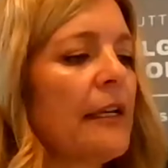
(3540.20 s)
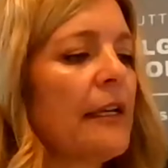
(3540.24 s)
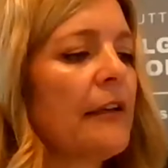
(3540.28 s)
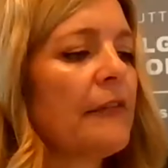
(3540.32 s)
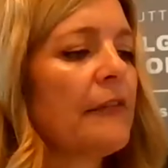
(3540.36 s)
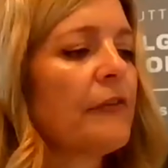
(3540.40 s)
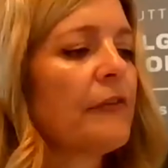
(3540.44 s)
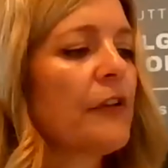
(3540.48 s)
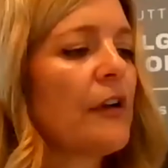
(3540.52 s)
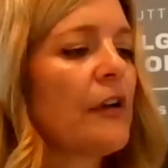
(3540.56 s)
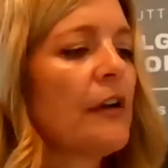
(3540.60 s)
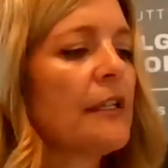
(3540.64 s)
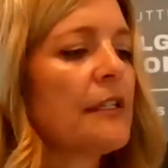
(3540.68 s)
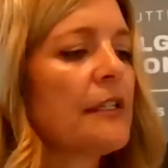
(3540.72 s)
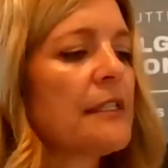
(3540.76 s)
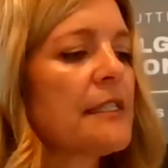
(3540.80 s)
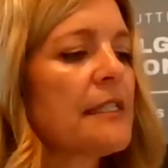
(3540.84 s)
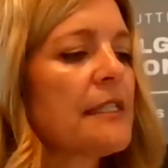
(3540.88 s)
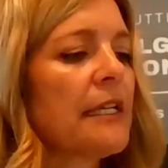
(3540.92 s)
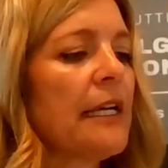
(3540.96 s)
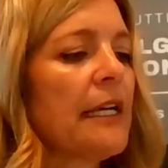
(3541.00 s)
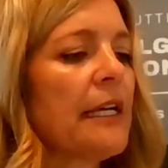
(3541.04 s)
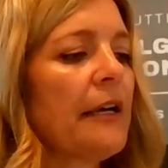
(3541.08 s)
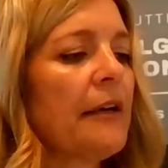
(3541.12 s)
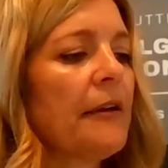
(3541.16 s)
and I've got,
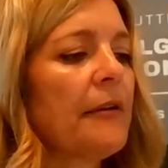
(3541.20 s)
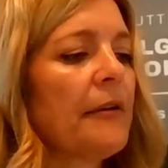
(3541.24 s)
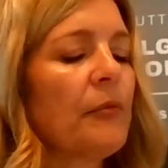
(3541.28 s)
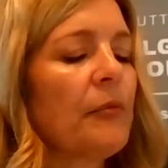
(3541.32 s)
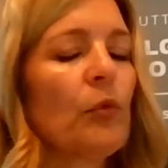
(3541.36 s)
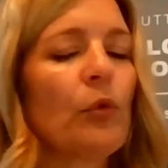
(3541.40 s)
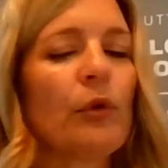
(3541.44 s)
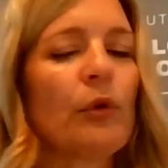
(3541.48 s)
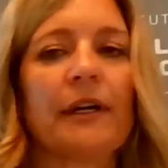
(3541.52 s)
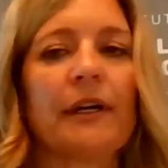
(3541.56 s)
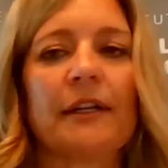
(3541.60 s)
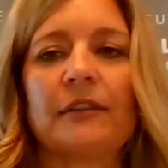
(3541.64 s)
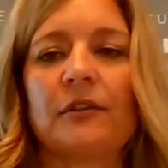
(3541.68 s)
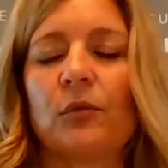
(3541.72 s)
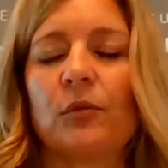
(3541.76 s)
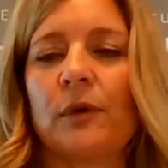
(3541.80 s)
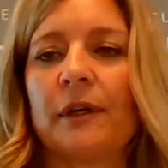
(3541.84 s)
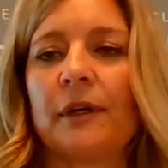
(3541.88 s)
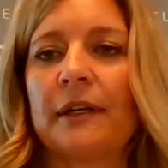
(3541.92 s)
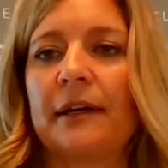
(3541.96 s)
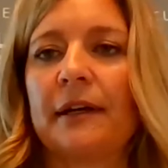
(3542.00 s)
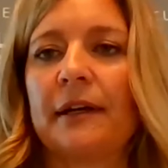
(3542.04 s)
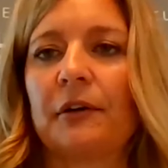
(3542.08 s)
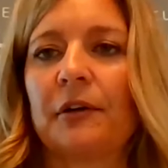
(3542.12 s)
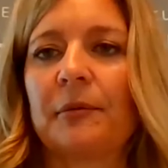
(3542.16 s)
we're at the
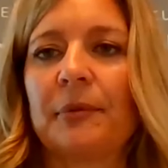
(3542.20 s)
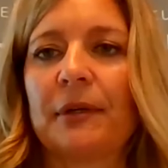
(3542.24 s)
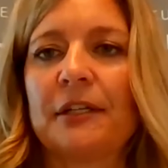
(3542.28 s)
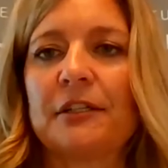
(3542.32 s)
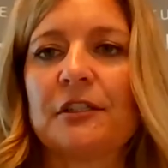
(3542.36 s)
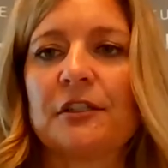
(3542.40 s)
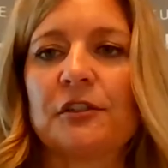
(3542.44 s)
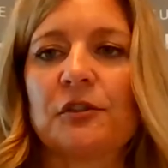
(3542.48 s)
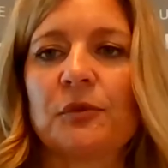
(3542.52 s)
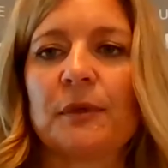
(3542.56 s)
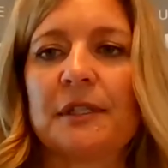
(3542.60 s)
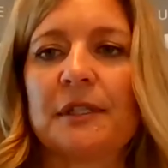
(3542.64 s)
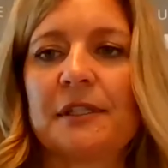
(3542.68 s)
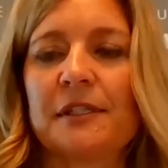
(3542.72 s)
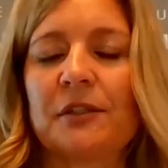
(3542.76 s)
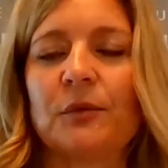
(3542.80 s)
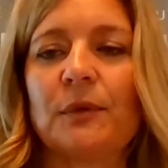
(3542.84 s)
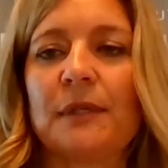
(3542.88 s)
1 hour, but I just want to